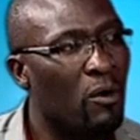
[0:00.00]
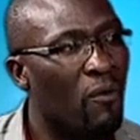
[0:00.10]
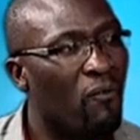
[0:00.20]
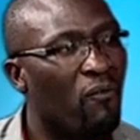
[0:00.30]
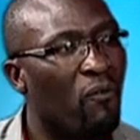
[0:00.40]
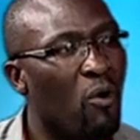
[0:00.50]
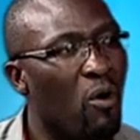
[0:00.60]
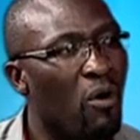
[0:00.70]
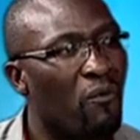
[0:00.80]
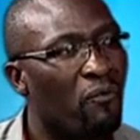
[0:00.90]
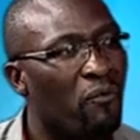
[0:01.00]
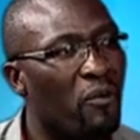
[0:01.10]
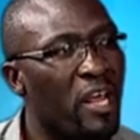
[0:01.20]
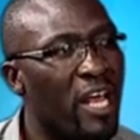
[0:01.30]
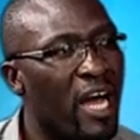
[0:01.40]
for
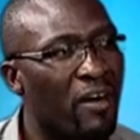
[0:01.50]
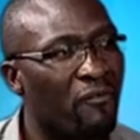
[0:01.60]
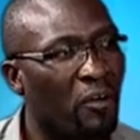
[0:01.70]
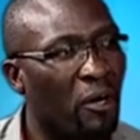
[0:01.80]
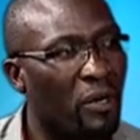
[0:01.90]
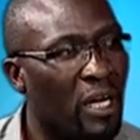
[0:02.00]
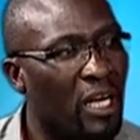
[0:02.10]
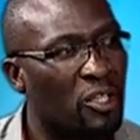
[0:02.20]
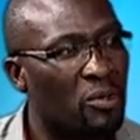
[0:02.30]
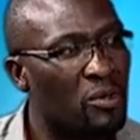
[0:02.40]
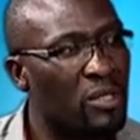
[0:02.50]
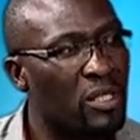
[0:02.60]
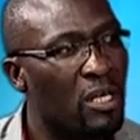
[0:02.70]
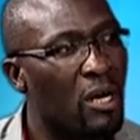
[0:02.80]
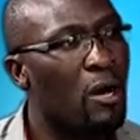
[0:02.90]
free and fair
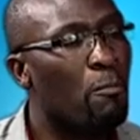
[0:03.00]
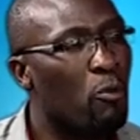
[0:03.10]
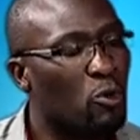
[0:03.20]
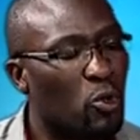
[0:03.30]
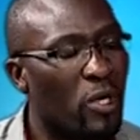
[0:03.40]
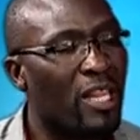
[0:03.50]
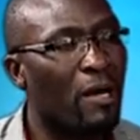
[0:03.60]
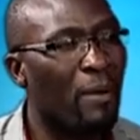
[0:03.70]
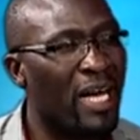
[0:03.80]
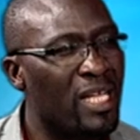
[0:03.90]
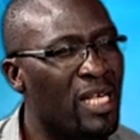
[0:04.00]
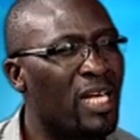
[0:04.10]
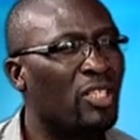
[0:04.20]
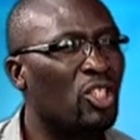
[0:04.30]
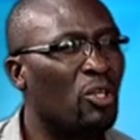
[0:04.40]
elections put together by the
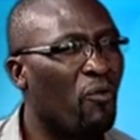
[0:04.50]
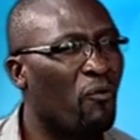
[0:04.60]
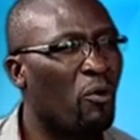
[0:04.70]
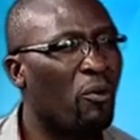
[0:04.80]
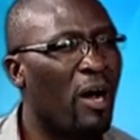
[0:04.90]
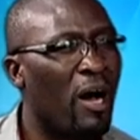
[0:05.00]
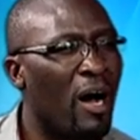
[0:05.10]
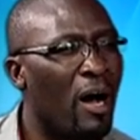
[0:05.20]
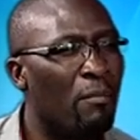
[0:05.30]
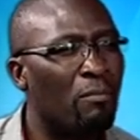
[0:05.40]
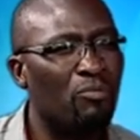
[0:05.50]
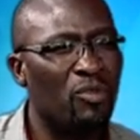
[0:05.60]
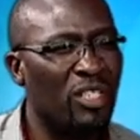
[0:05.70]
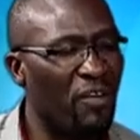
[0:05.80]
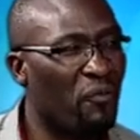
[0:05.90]
NGO Forum,
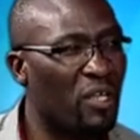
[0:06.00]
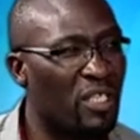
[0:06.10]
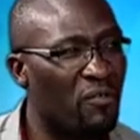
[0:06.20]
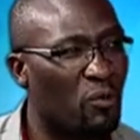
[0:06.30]
different civil